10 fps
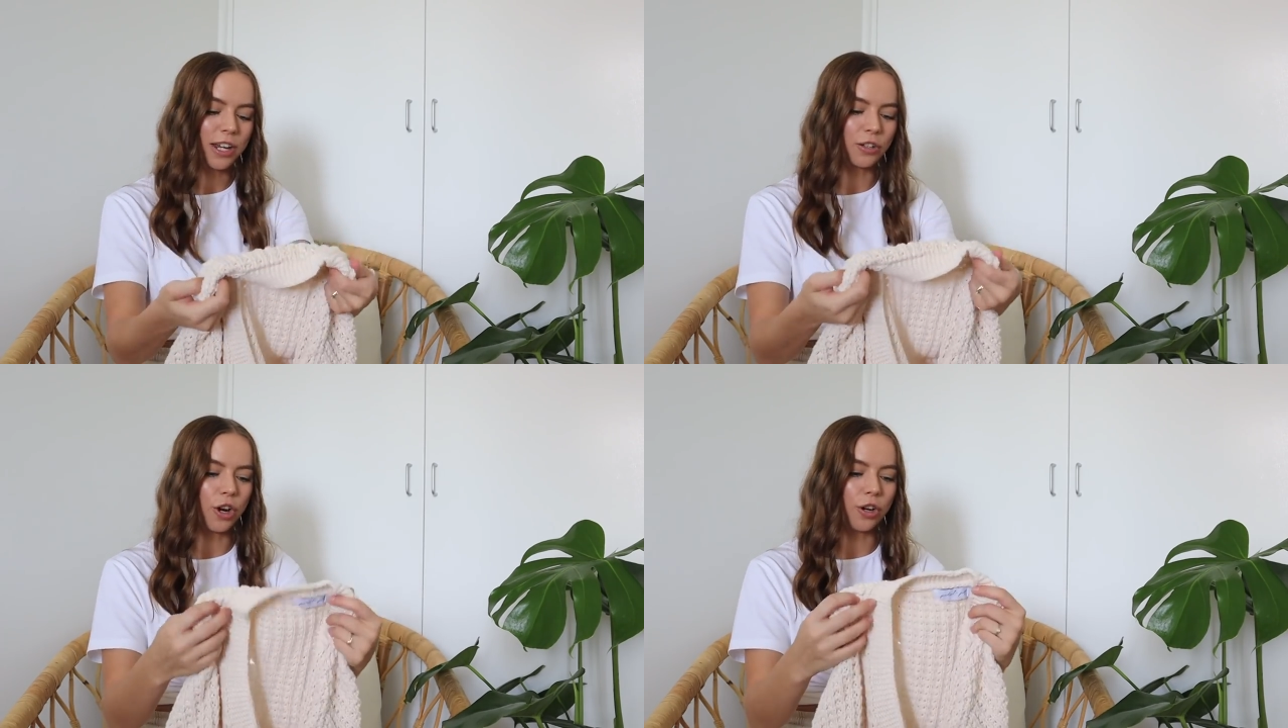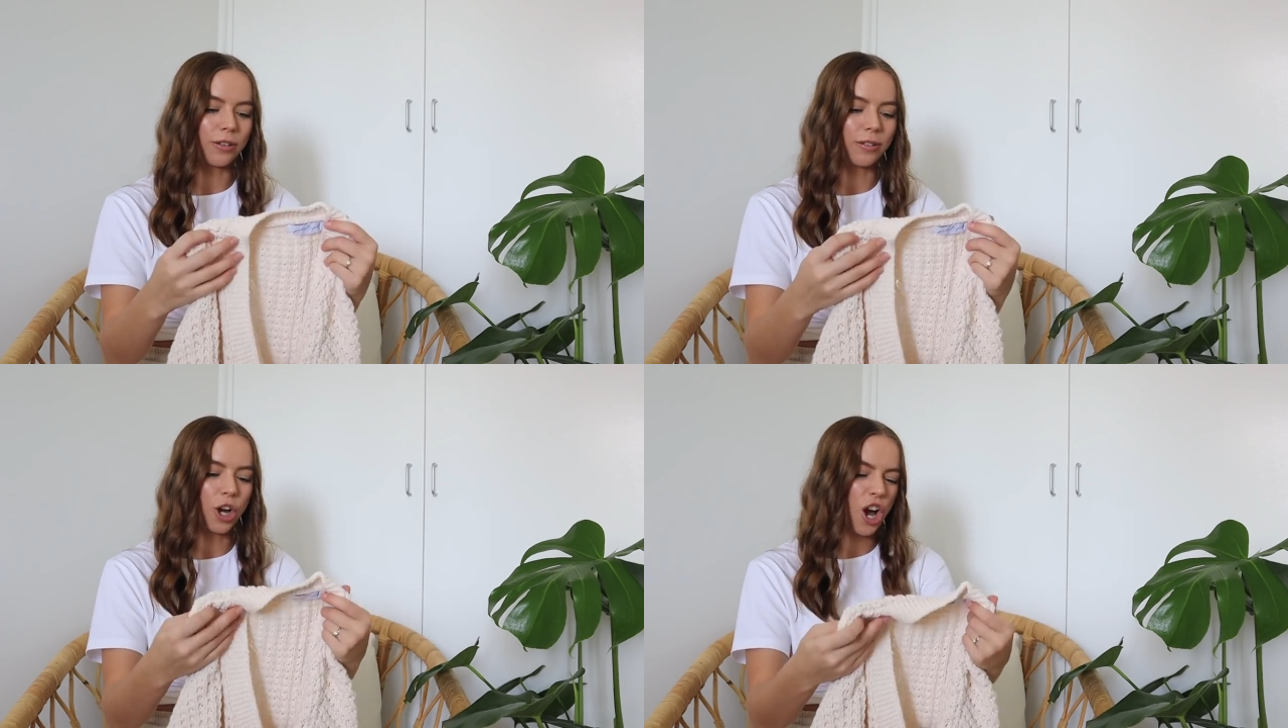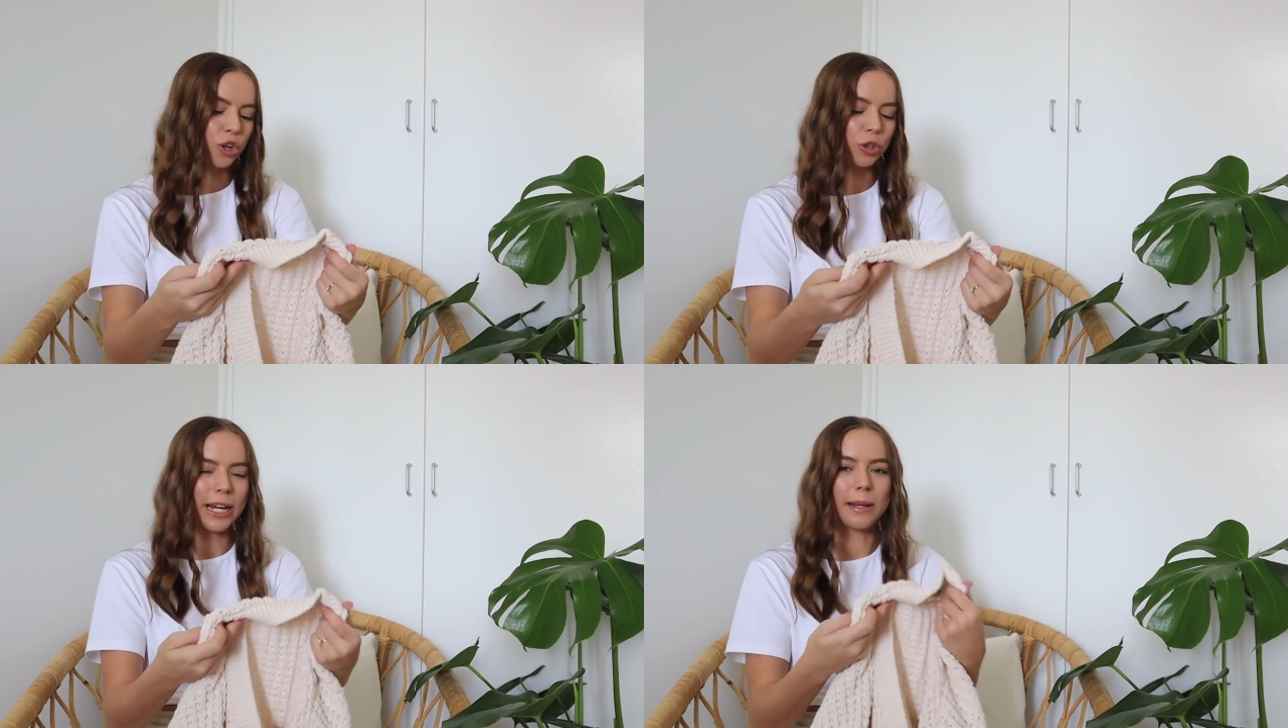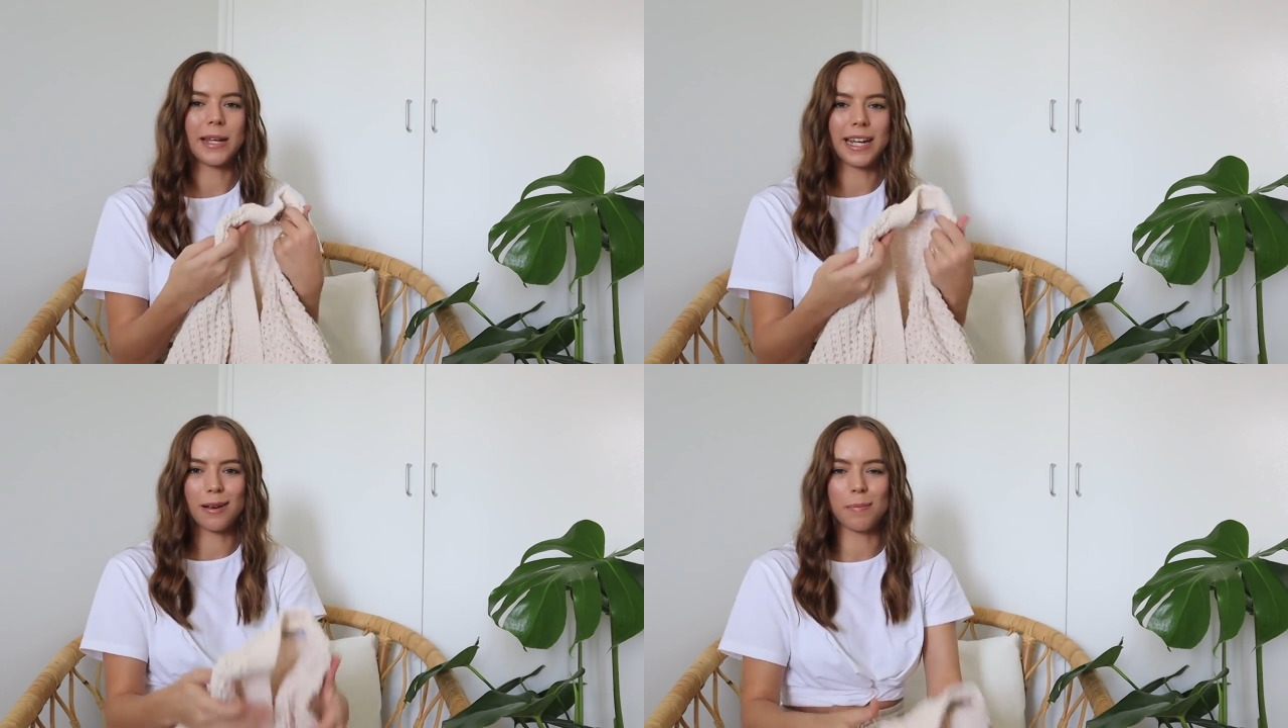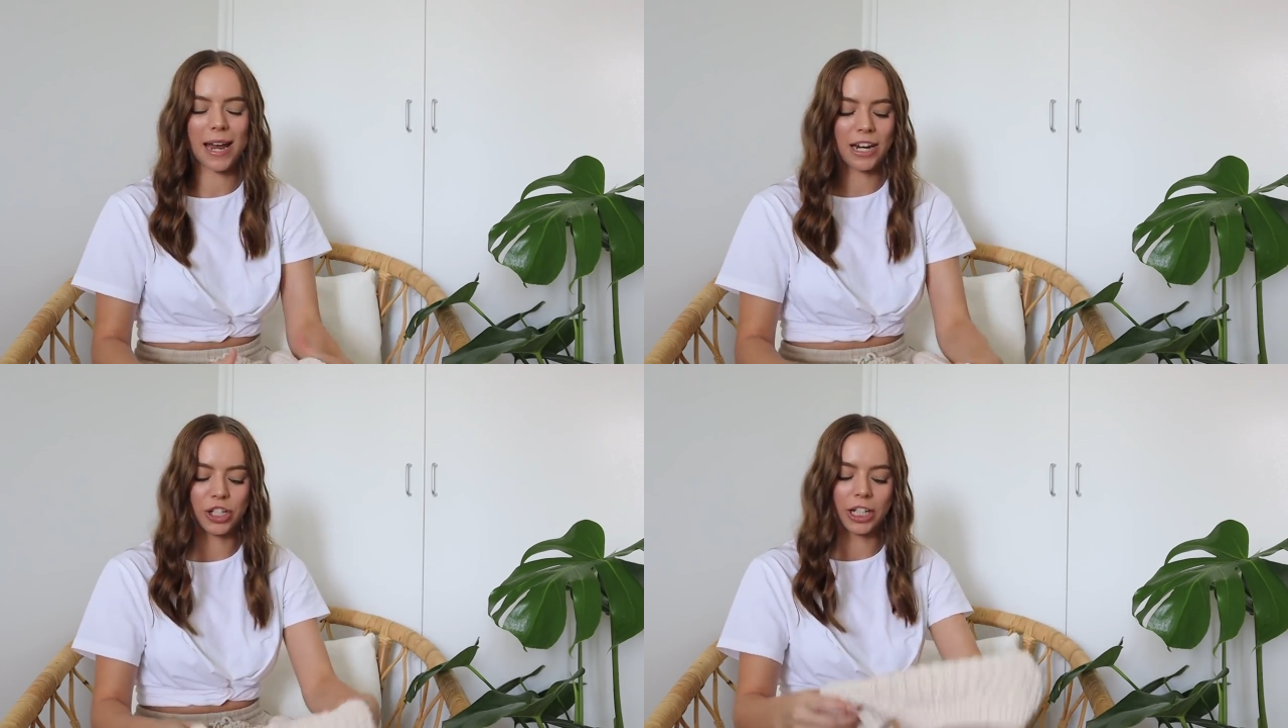I don't know, a creamy
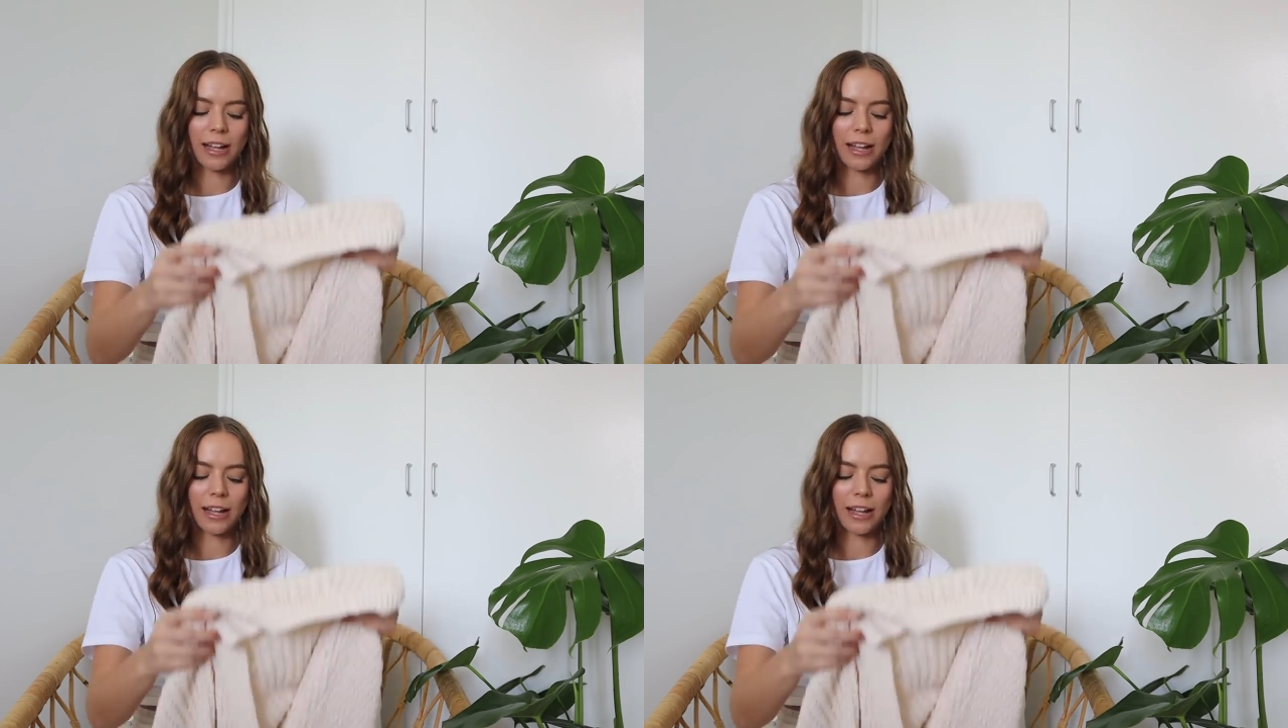beigey